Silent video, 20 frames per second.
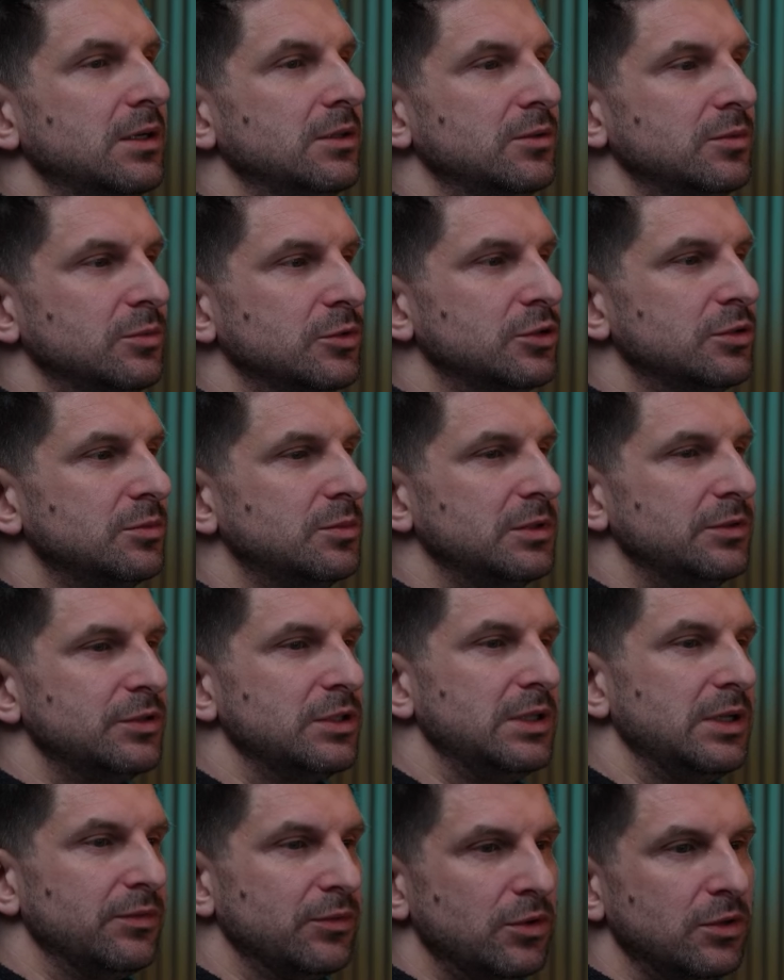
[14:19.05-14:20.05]
because we
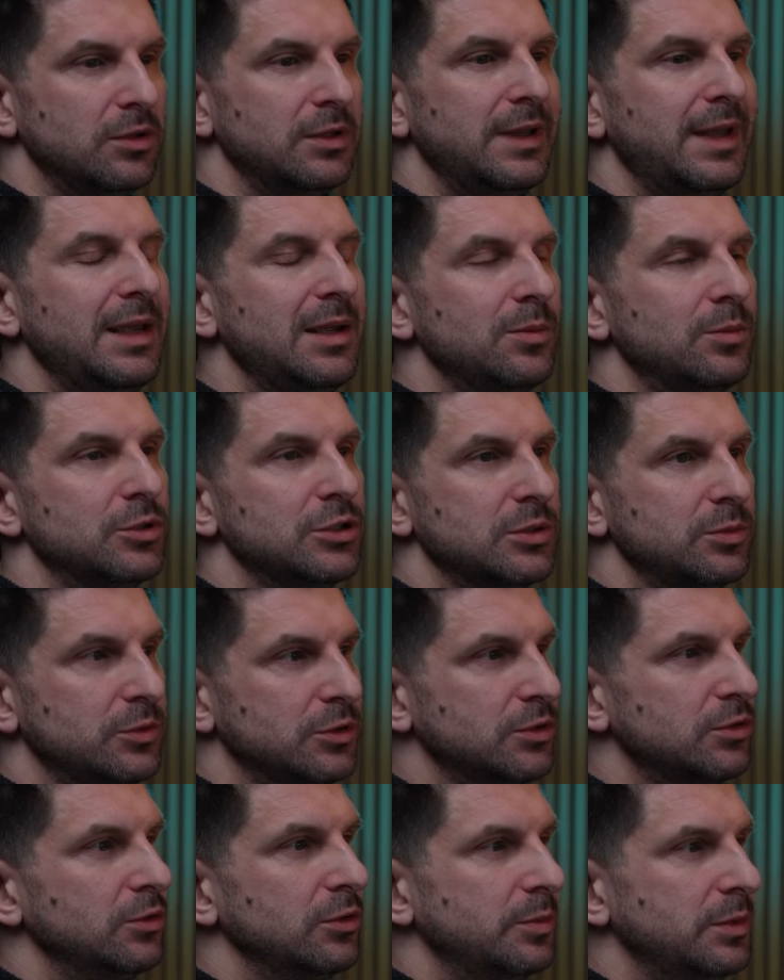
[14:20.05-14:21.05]
can already sculpt
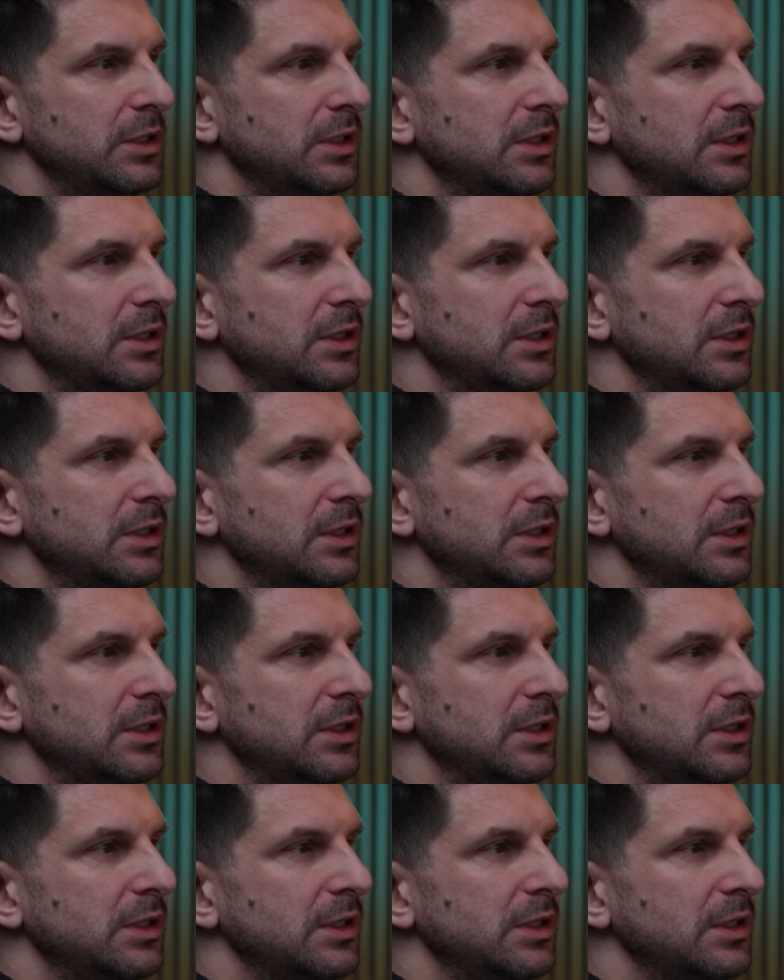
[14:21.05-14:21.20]
around it.